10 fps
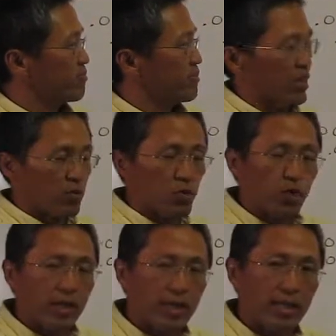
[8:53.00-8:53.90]
thanks for
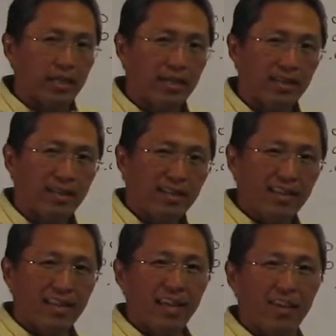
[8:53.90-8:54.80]
joining in,
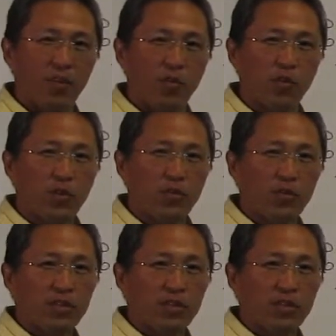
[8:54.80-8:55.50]
and hopefully